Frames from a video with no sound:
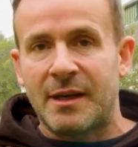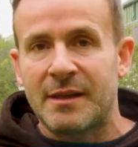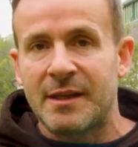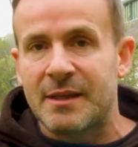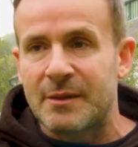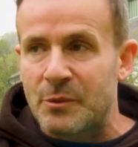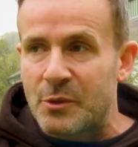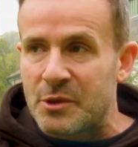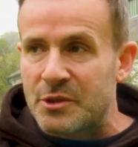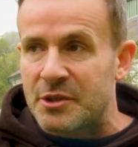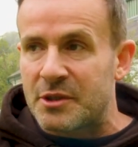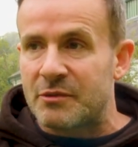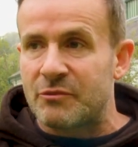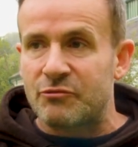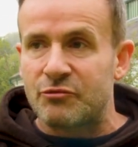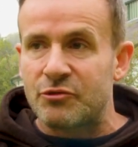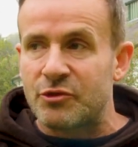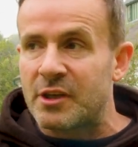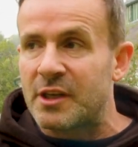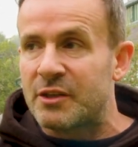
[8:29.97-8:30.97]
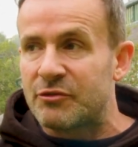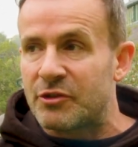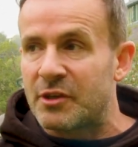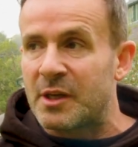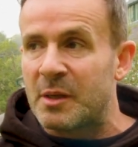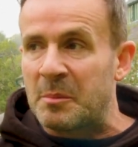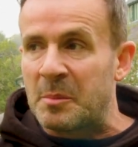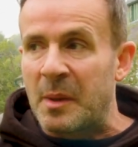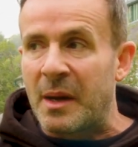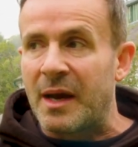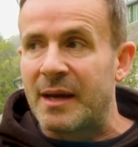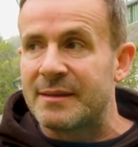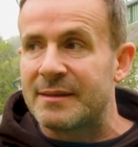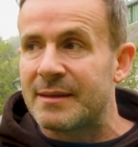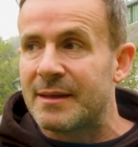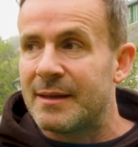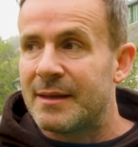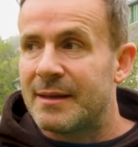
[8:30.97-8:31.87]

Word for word: I like watching really, really bad.